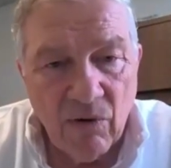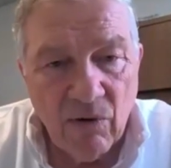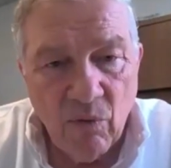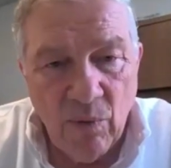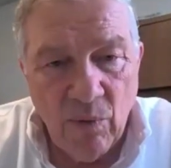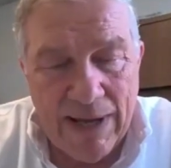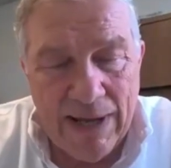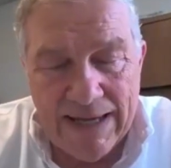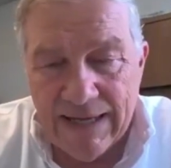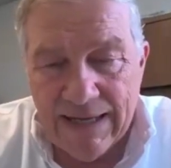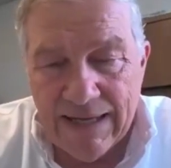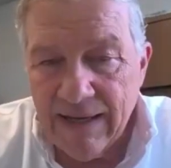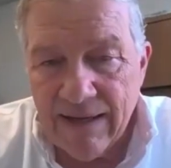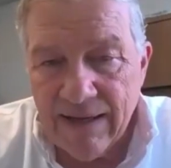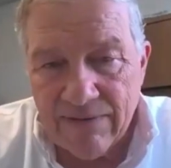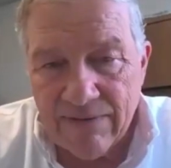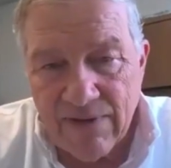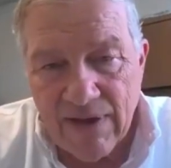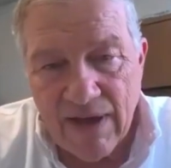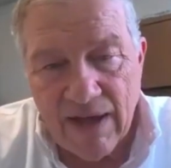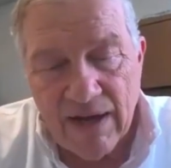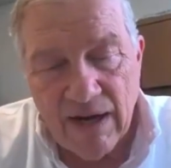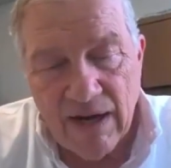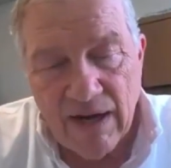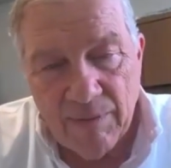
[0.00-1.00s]
We can
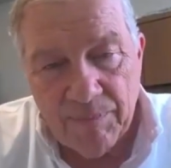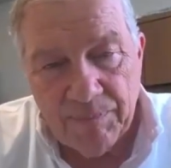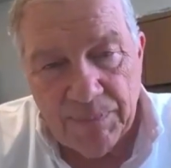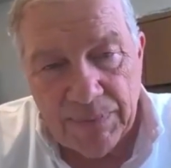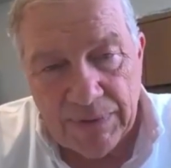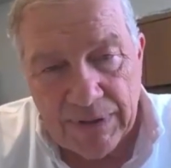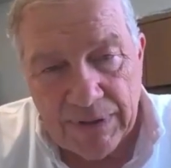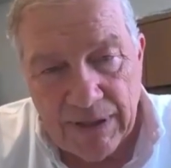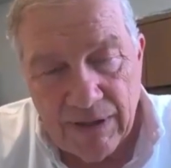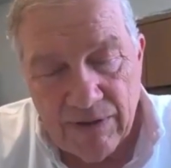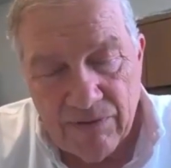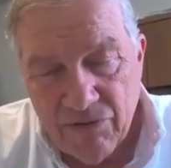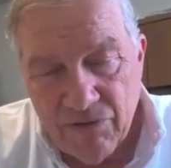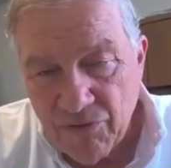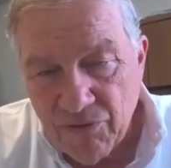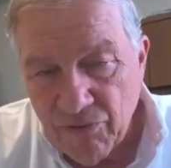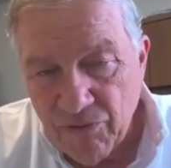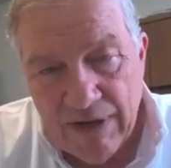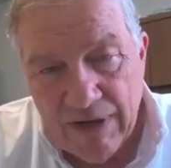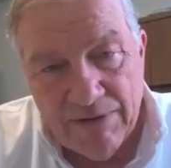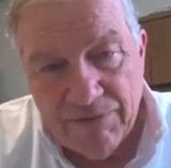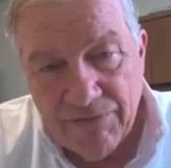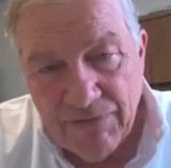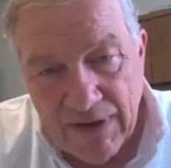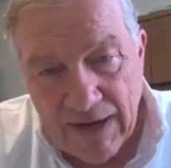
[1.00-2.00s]
get that up
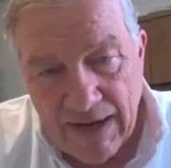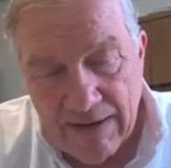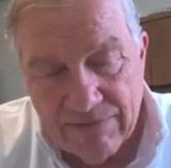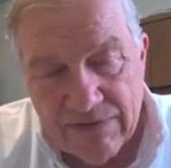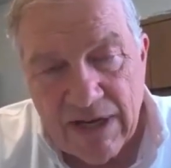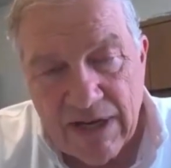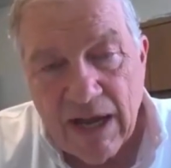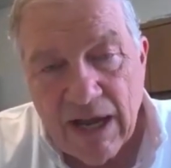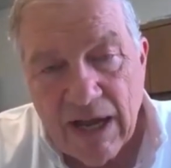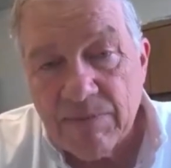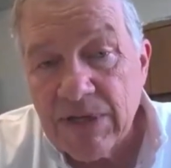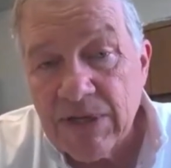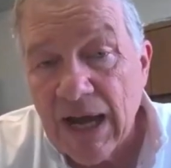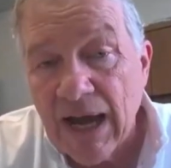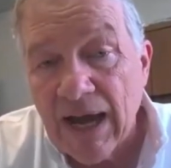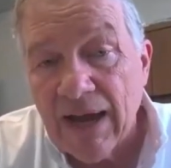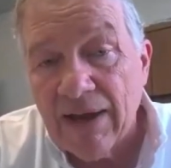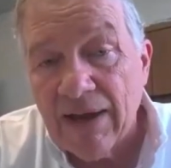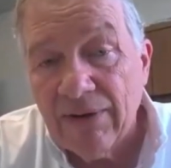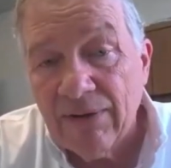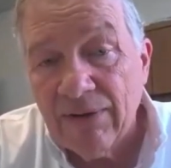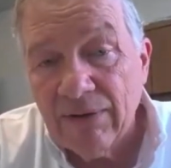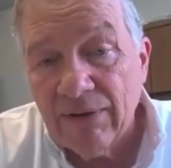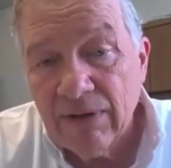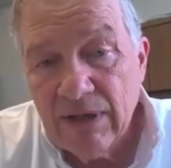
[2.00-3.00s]
3 to 5 times
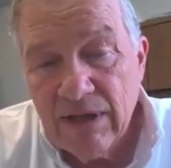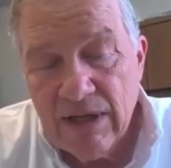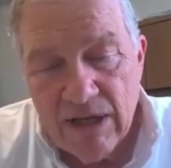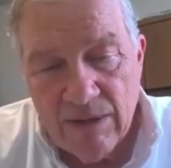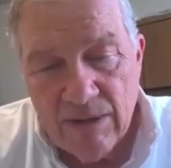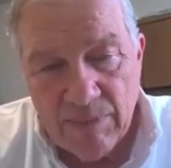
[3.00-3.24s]
higher